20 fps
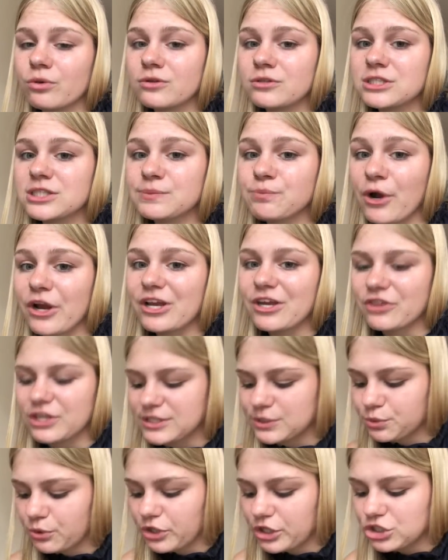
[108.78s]
spreading
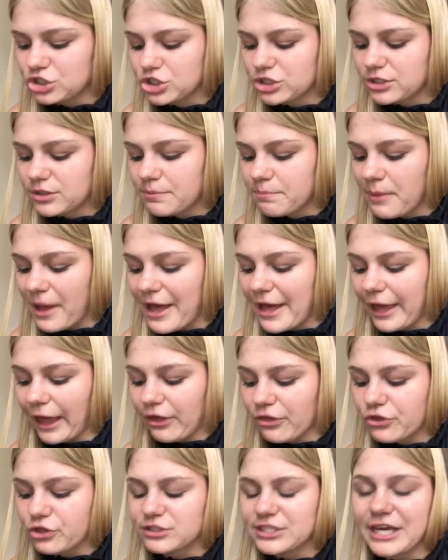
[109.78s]
this religion
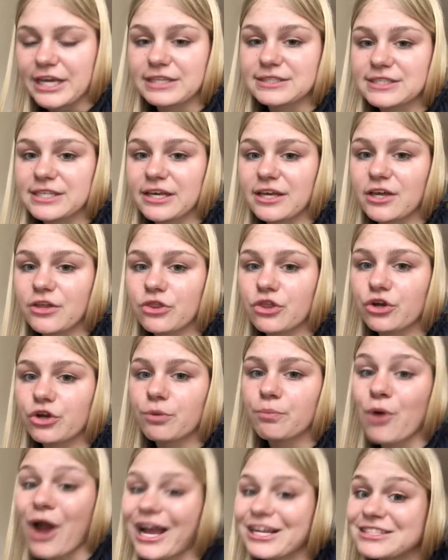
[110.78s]
by their dancing.
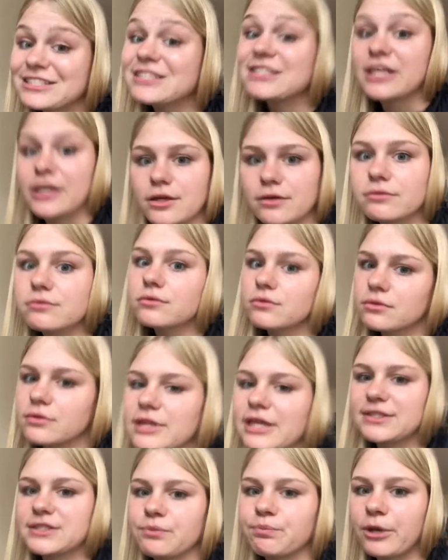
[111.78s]
They're practicing,
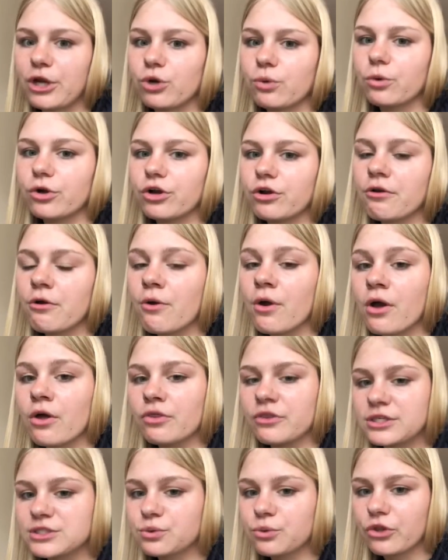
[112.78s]
that's a better word,
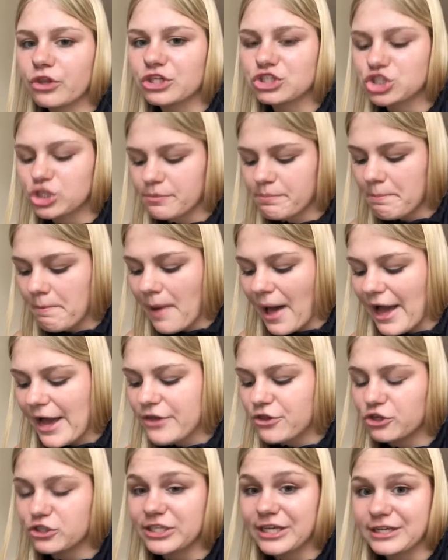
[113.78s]
this religion
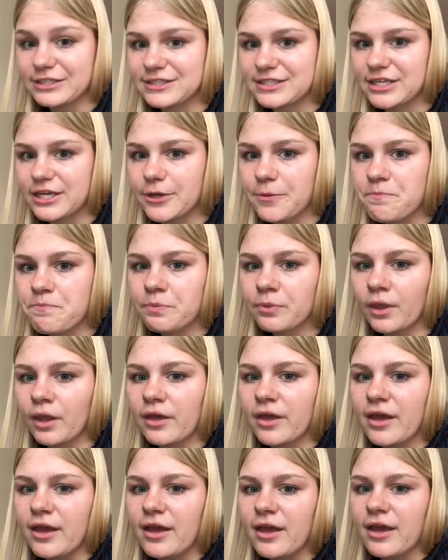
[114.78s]
by their dancing.
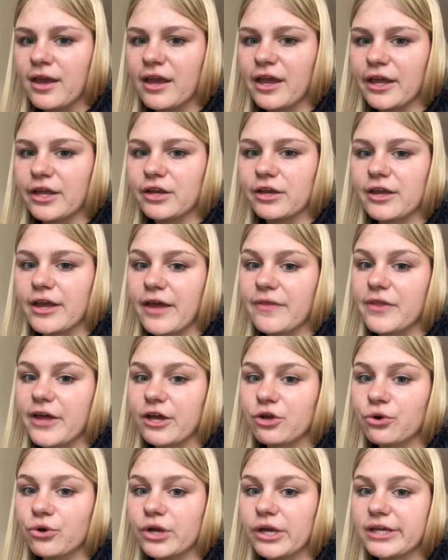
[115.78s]
And again,
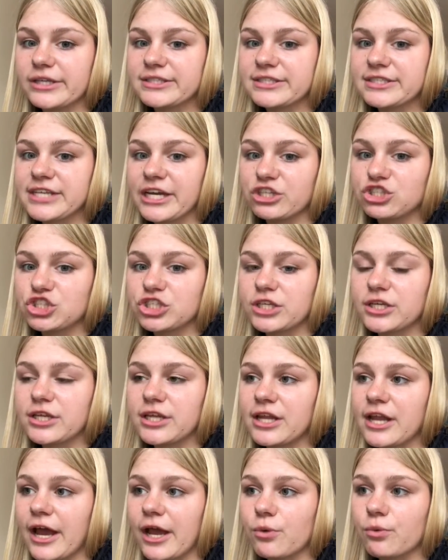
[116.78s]
that creates tension,
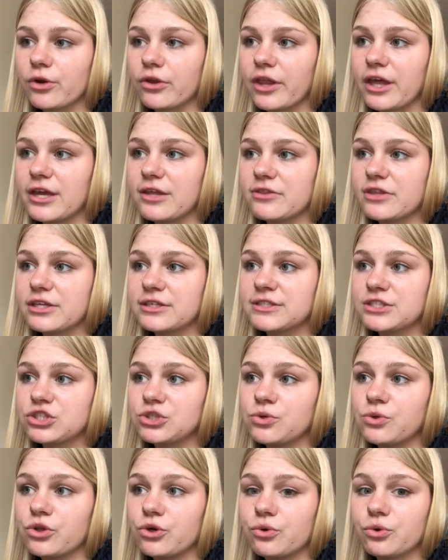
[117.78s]
and I relate this
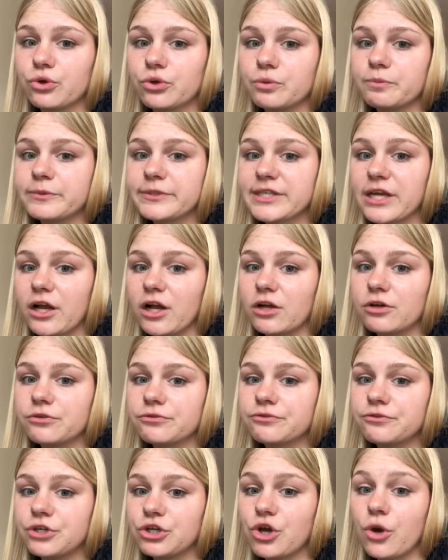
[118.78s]
to the groups
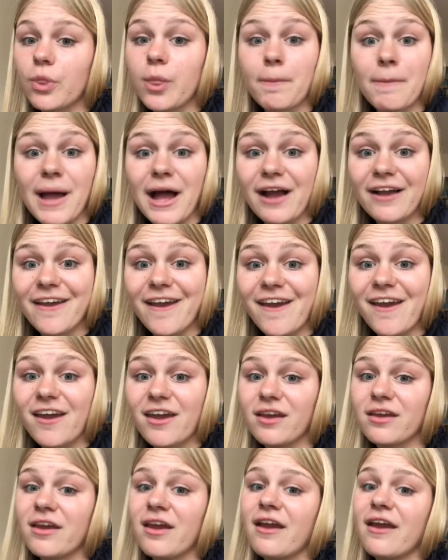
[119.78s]
of, the
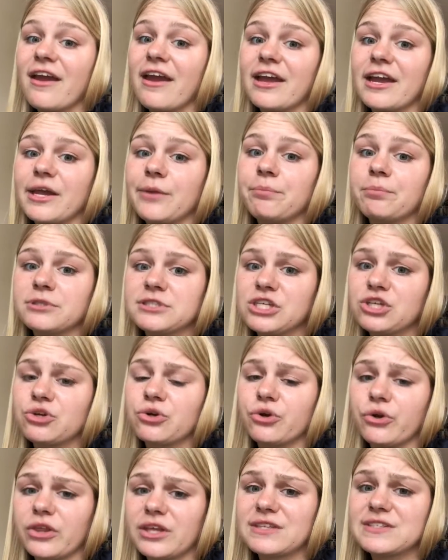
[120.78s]
Bacchae and
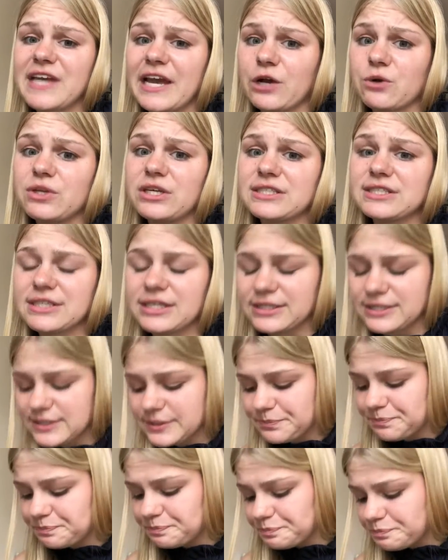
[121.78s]
particularly Dionysus.